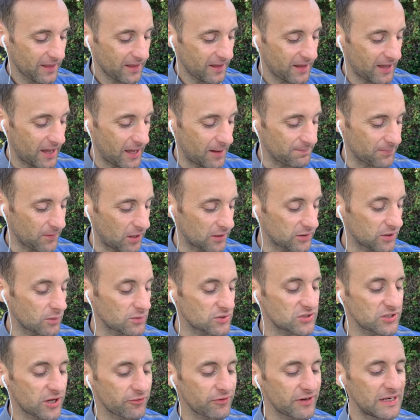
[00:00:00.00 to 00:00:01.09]
Although it's
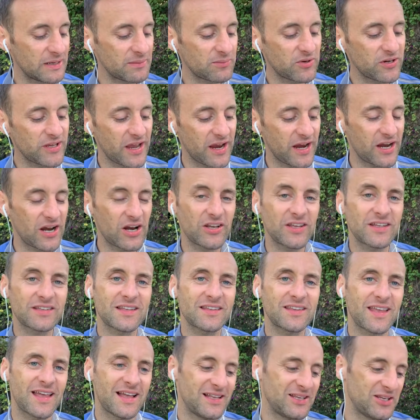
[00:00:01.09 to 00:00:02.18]
not really my area to
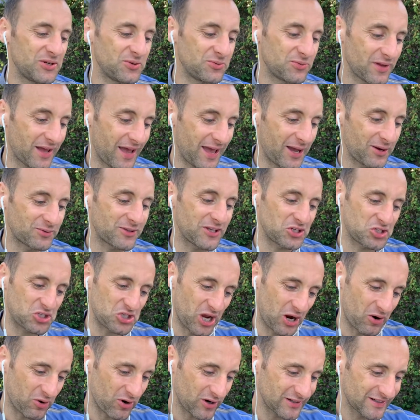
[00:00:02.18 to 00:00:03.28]
tell you how to
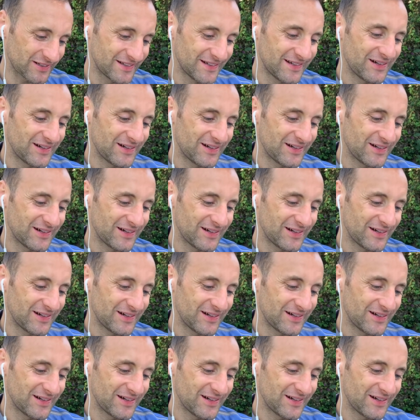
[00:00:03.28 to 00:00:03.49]
shower,